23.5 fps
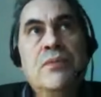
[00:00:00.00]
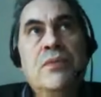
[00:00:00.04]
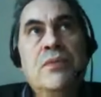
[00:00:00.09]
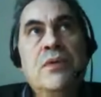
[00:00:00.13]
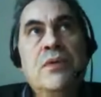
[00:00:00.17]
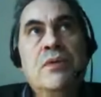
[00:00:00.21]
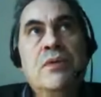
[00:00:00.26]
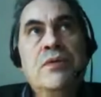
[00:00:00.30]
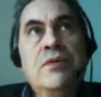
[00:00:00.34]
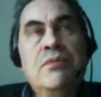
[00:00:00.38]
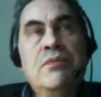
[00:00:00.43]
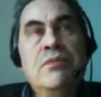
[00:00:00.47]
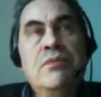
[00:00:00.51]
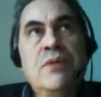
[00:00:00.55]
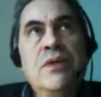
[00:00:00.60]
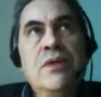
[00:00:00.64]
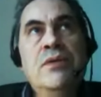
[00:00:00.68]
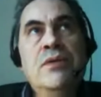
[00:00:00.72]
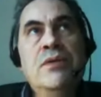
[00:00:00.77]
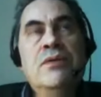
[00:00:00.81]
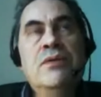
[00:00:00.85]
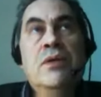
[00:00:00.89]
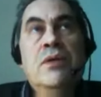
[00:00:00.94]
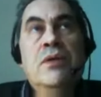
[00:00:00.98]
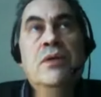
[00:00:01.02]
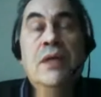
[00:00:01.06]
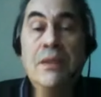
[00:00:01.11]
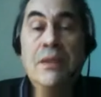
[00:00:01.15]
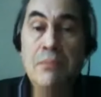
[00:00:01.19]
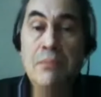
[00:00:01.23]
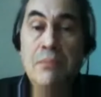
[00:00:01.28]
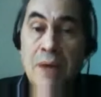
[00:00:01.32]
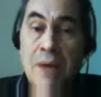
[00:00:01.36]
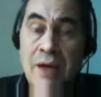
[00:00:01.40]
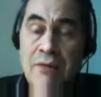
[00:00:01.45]
this means, in
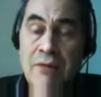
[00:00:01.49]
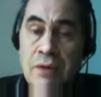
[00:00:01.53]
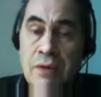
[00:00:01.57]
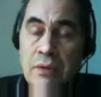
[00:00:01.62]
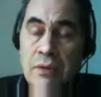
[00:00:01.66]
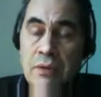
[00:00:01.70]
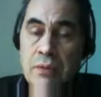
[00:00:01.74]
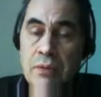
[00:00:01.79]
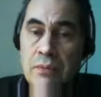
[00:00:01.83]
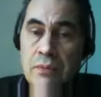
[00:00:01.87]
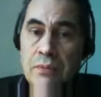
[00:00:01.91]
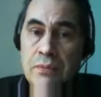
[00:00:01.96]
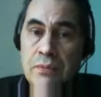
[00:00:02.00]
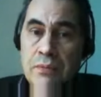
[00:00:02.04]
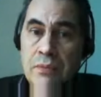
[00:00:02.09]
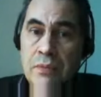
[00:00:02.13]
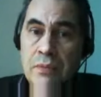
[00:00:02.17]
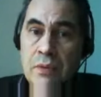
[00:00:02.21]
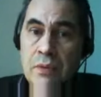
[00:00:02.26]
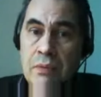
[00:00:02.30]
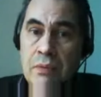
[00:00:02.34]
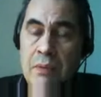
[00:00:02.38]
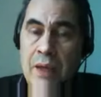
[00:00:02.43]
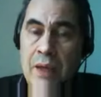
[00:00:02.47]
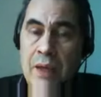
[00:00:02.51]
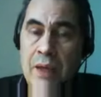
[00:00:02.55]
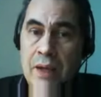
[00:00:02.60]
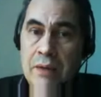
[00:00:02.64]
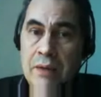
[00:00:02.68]
my view, that